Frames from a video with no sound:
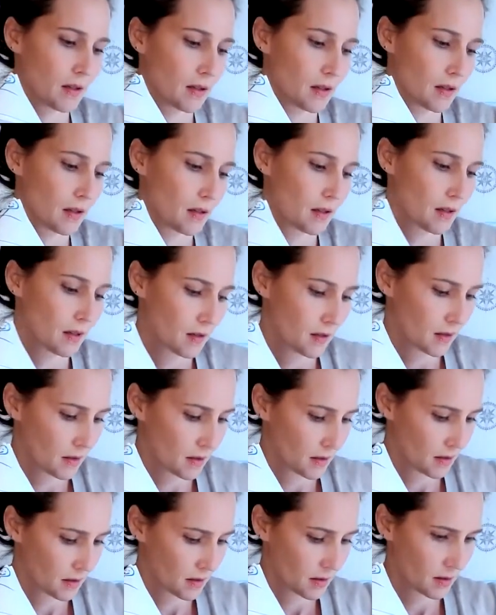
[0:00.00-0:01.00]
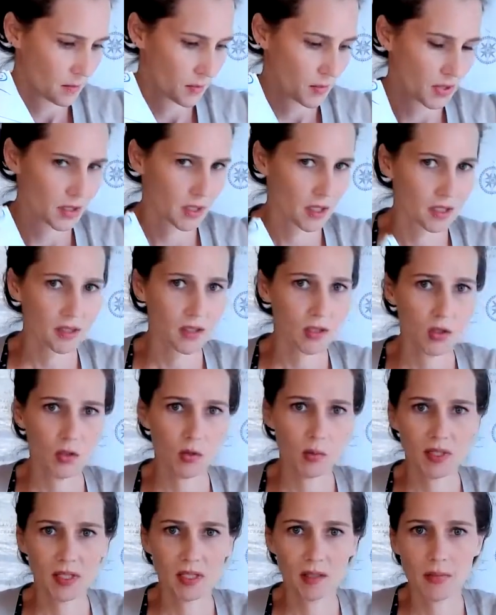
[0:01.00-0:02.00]
but not too
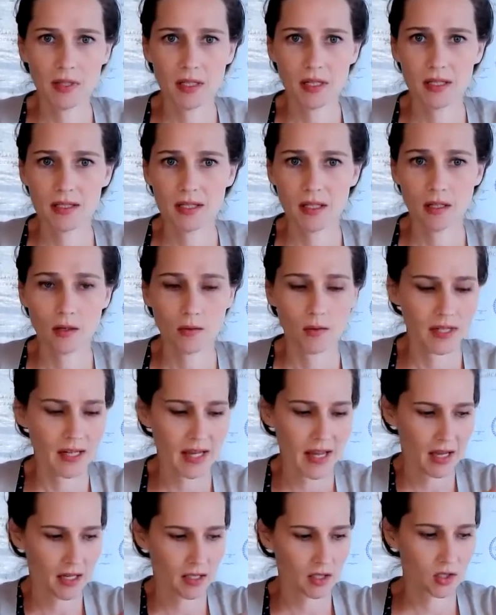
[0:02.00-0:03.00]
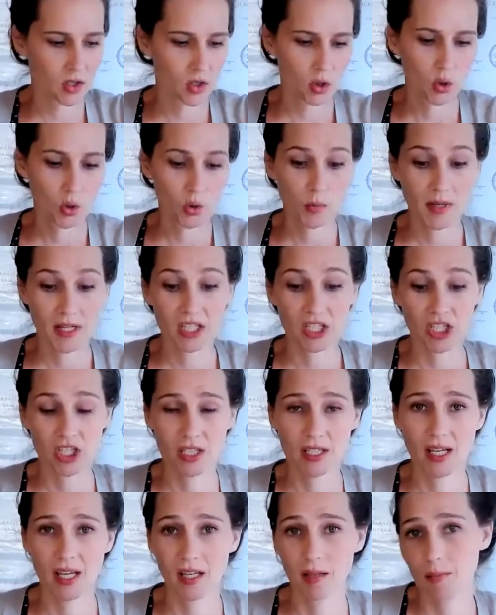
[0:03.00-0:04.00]
big because I don't want to add too much
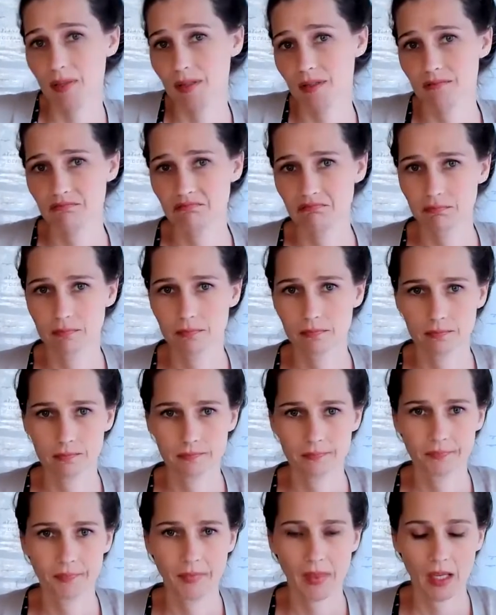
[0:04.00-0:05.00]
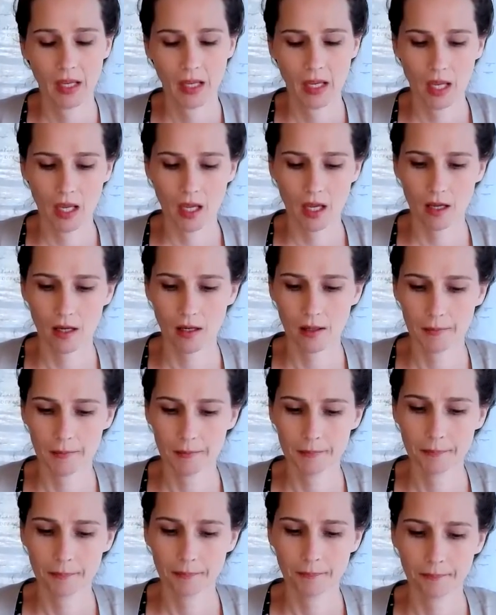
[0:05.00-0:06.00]
tape.
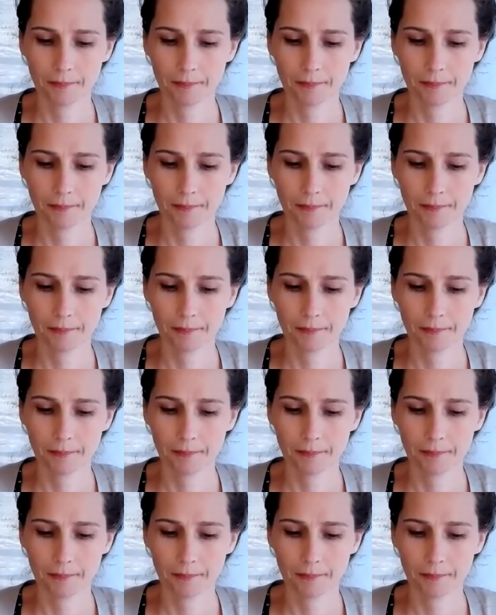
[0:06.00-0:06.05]
So